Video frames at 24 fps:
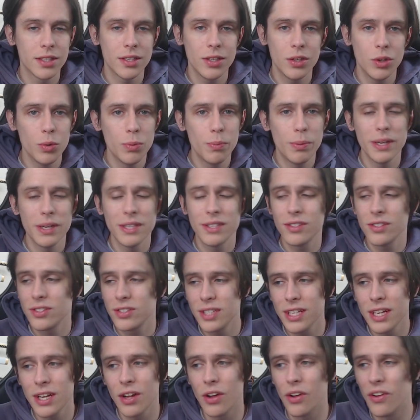you, but
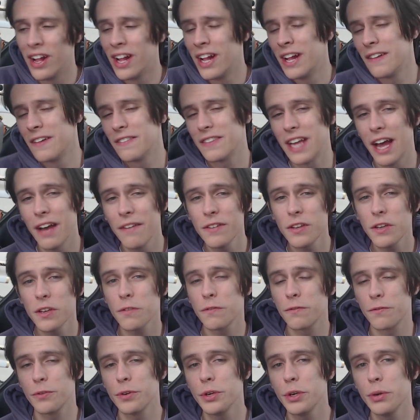still, having a
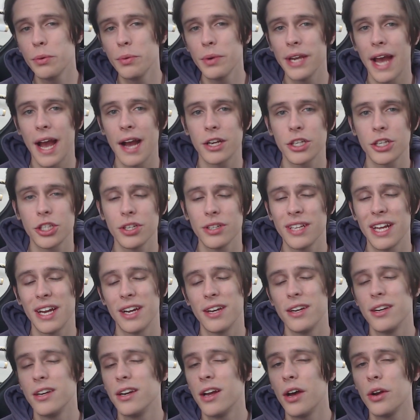free reaction that
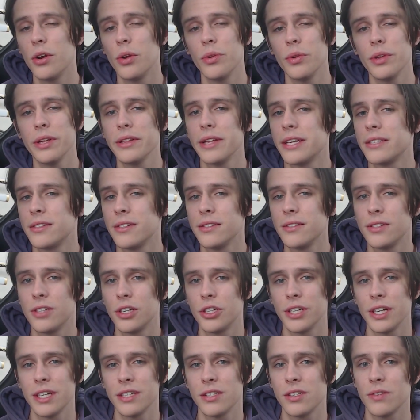not only lessens their
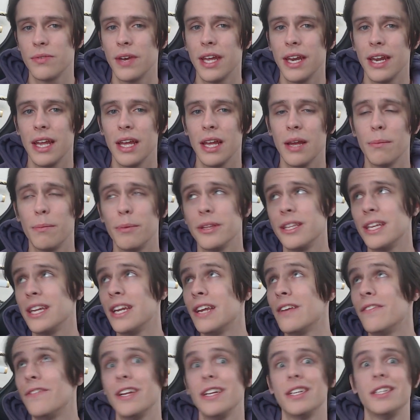chance of hitting, but then
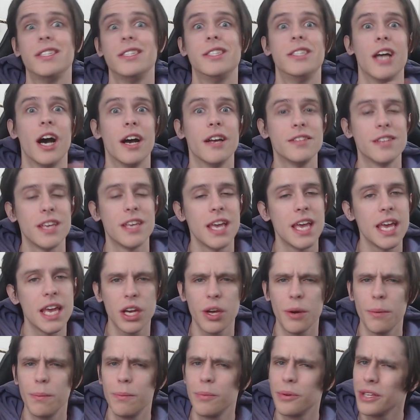if it does hit,
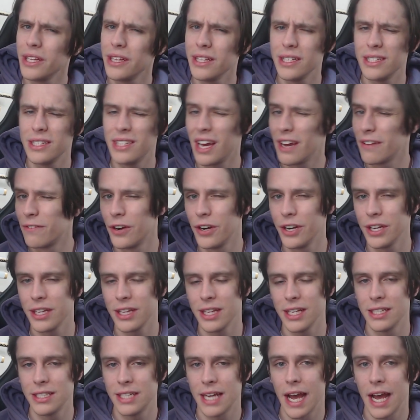completely diverting
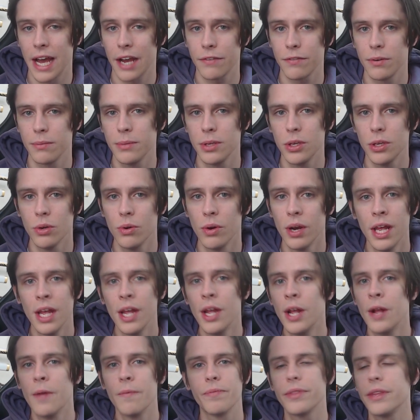the attack from you,
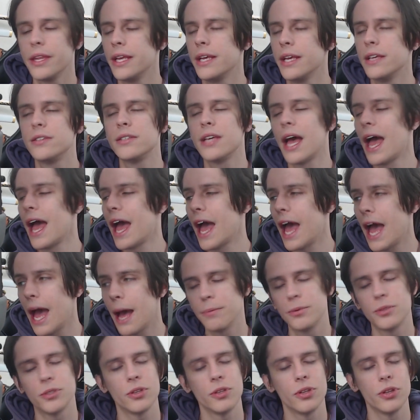is
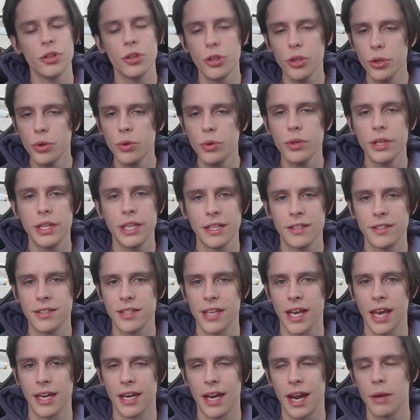absolutely
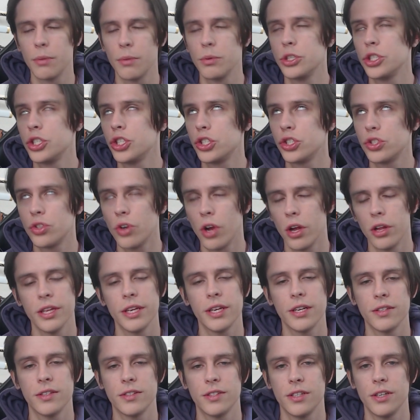insane, and I would strongly
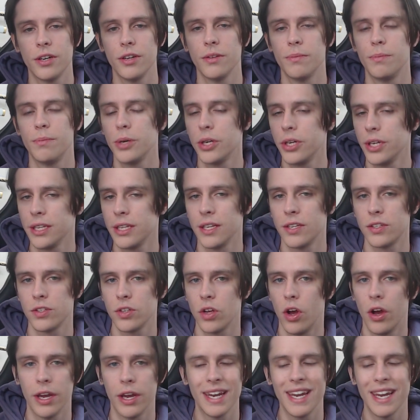consider putting this
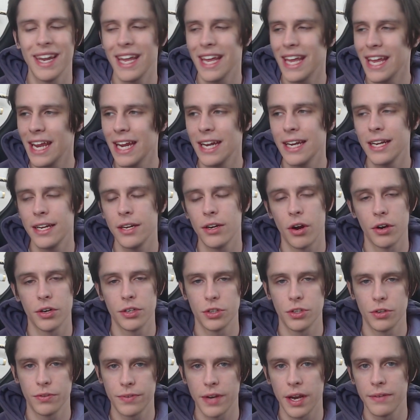on any
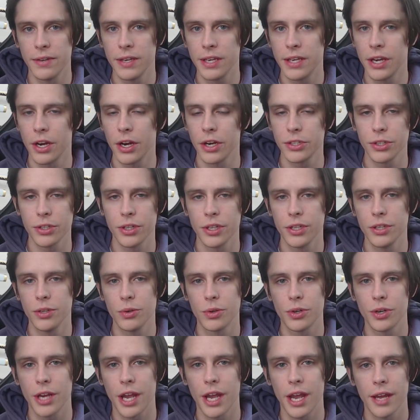Naruto 5e character that you
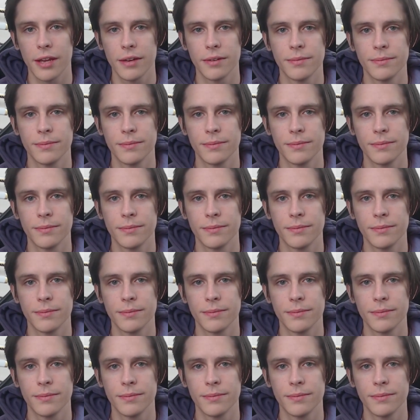create.